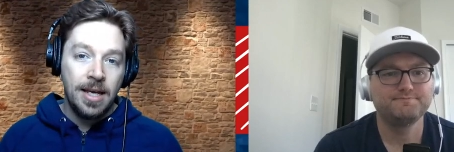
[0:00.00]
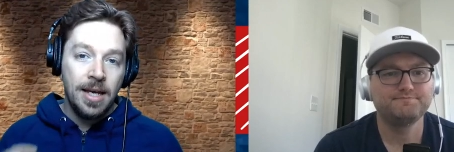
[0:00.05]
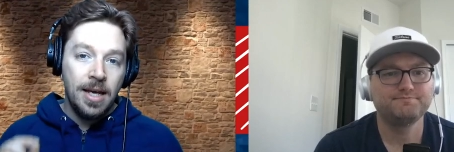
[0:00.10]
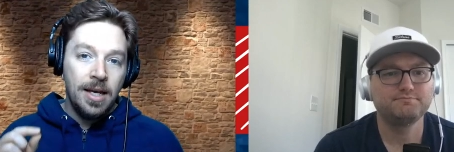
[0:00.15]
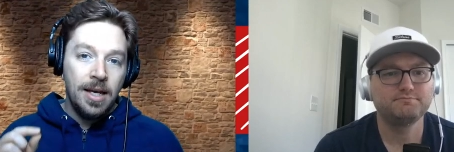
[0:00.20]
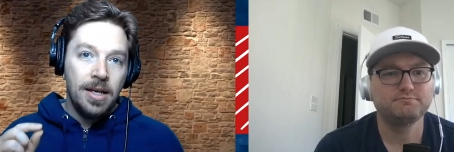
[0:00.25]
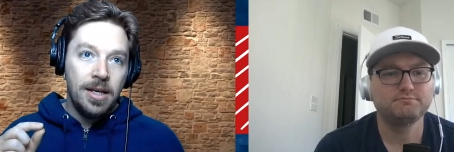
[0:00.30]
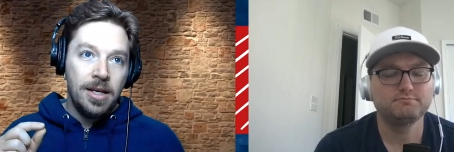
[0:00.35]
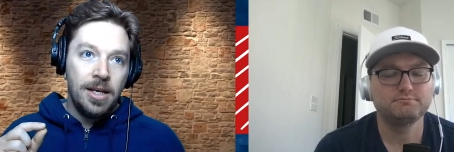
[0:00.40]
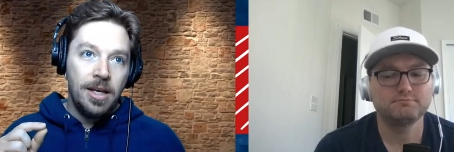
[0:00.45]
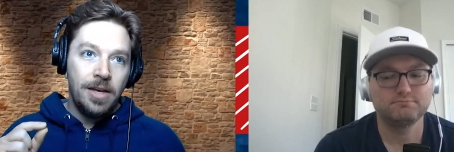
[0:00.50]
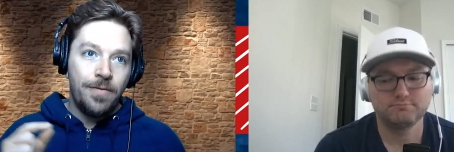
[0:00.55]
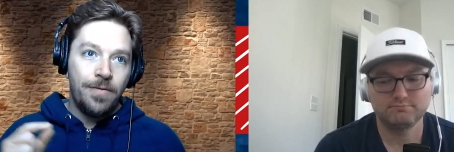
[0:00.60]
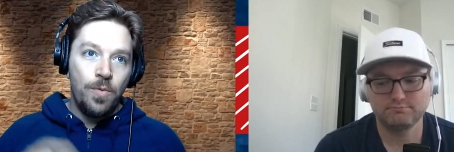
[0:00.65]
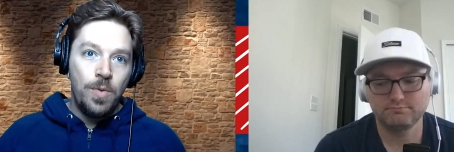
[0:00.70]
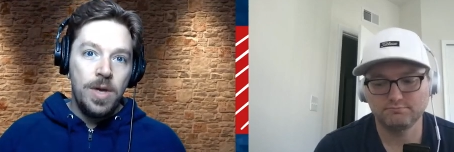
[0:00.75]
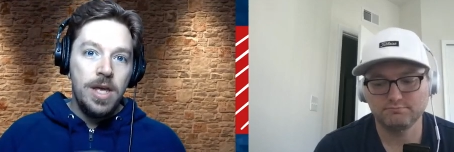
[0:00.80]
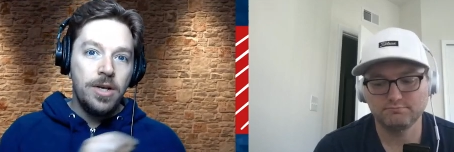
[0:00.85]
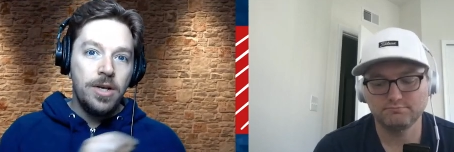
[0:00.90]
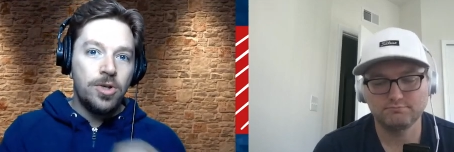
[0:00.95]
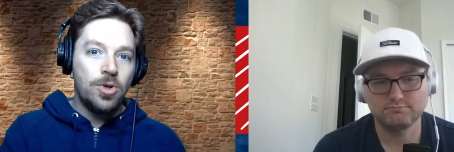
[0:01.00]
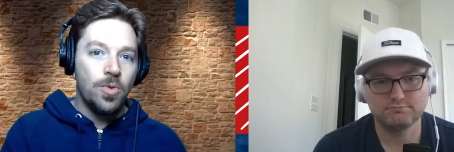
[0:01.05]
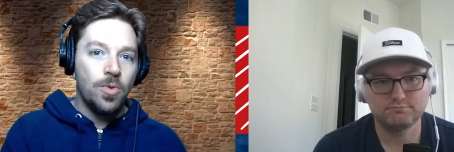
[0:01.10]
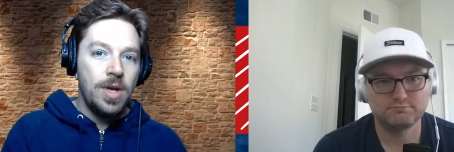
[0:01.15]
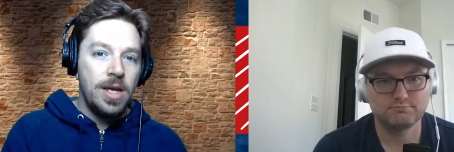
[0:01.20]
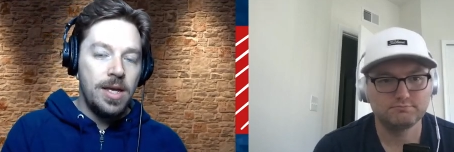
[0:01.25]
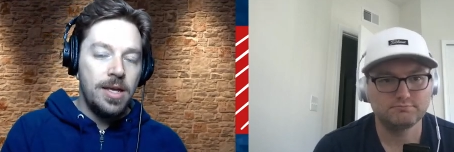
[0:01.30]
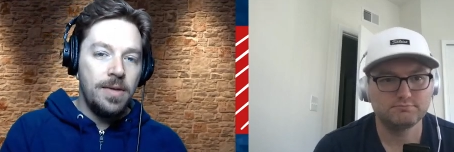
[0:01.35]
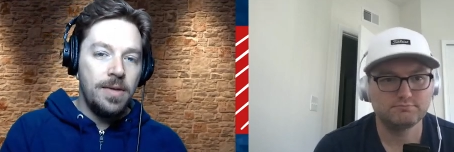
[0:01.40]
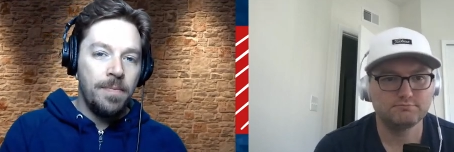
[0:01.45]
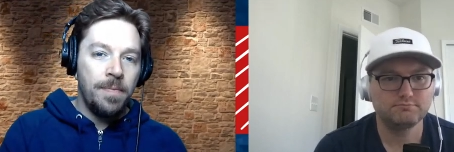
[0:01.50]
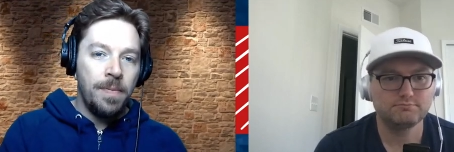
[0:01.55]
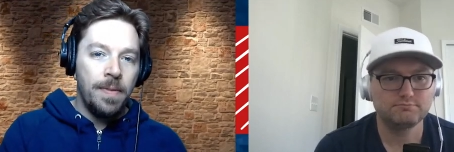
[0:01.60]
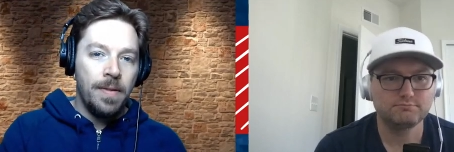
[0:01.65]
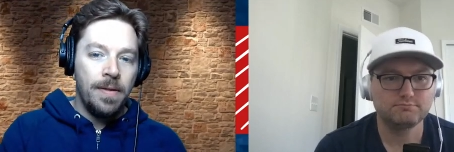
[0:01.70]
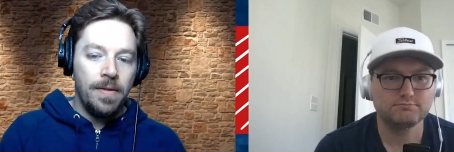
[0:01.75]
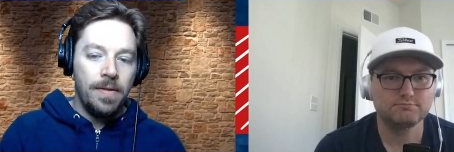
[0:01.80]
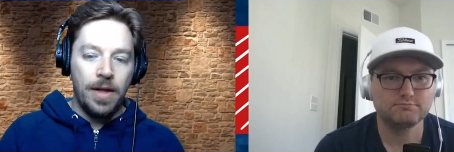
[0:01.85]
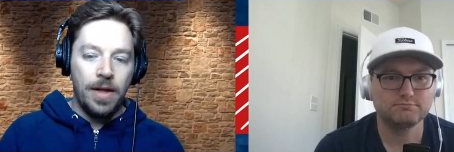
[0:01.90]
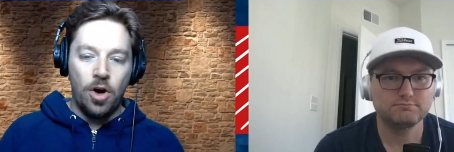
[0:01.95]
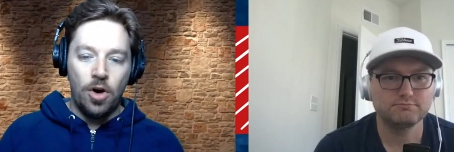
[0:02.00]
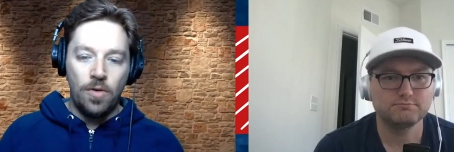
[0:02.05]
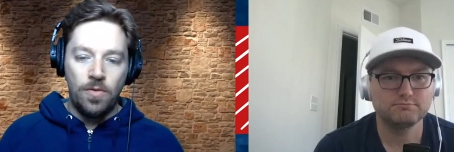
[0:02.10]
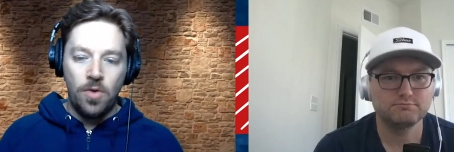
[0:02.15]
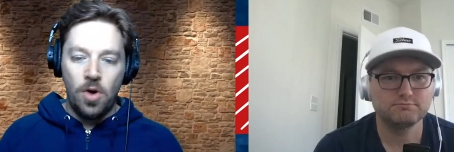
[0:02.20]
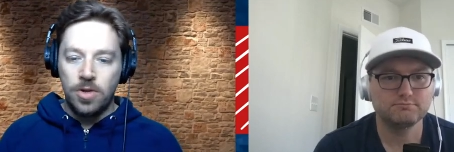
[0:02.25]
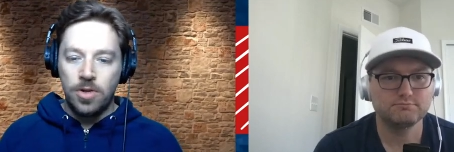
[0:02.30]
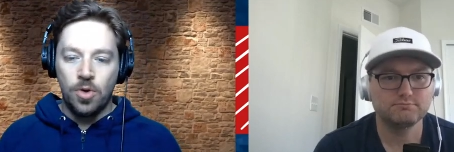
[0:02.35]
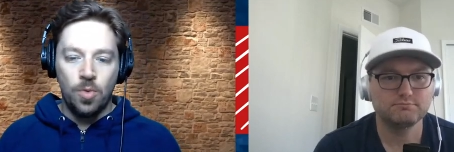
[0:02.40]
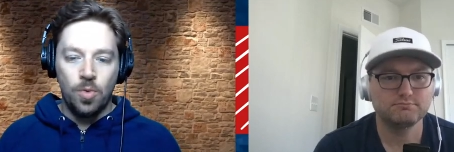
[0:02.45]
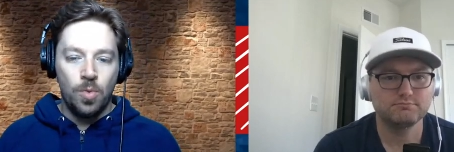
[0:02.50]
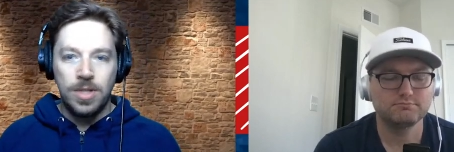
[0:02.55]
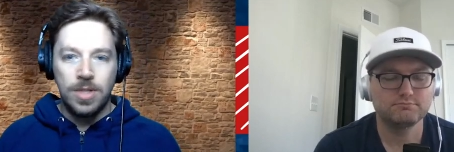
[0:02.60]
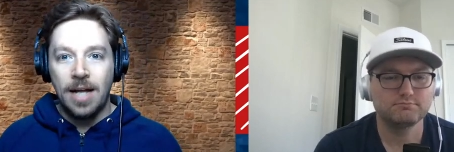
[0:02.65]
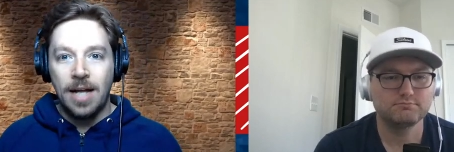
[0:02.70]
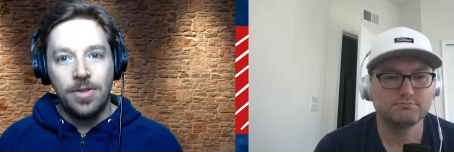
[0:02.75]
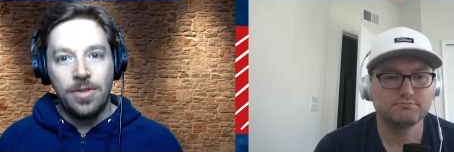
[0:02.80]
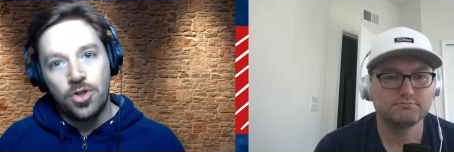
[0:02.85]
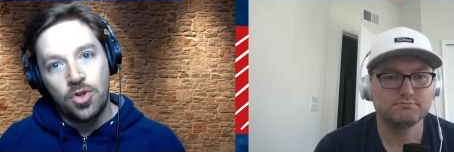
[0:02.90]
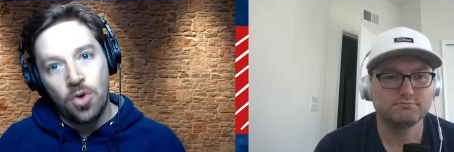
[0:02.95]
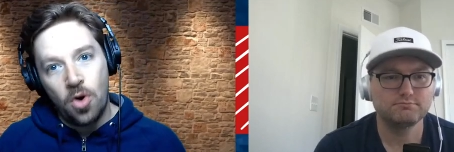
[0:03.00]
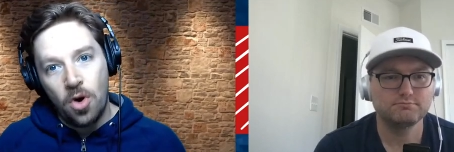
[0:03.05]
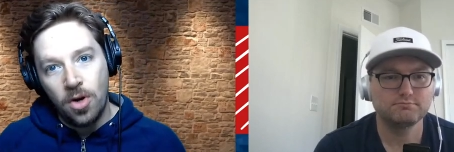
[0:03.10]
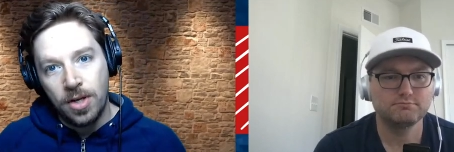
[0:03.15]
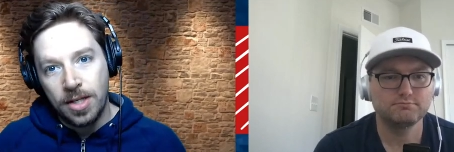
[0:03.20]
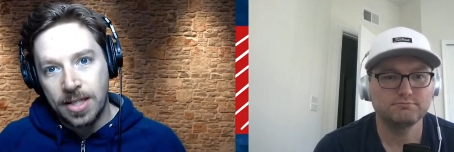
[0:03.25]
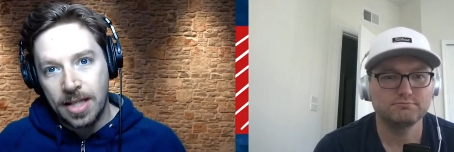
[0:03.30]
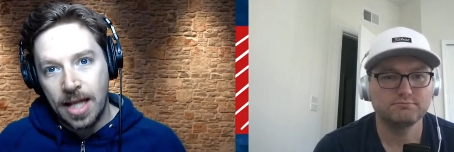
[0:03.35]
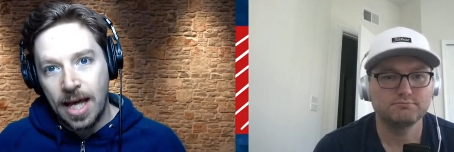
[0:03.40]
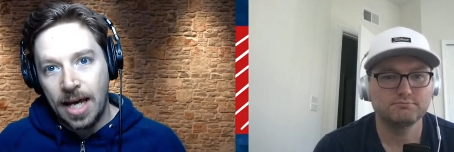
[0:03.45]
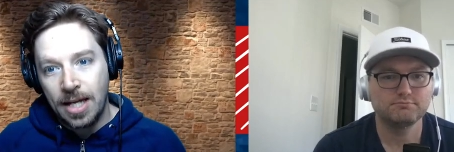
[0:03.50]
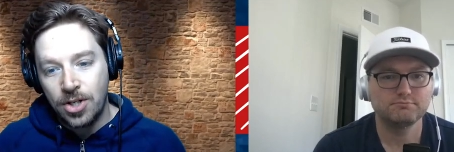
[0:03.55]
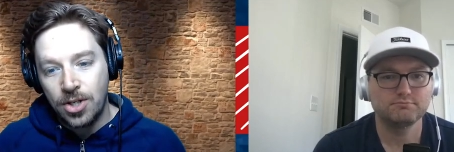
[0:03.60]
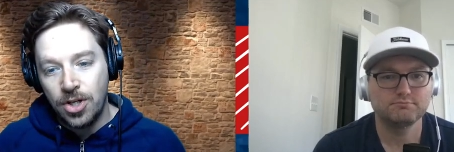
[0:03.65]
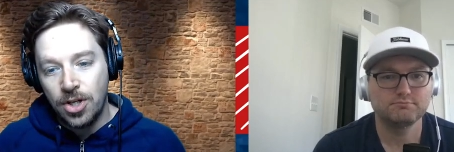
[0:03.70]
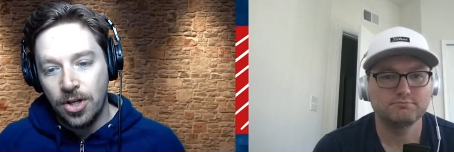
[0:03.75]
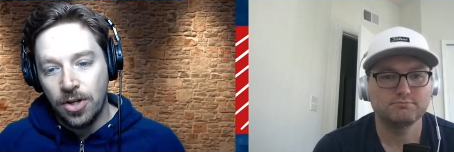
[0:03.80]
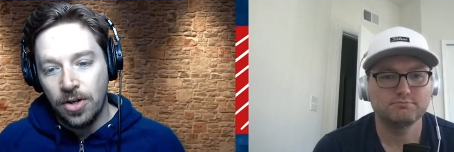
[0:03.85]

Speaker 1: if we agree that our roster was not the strongest last year,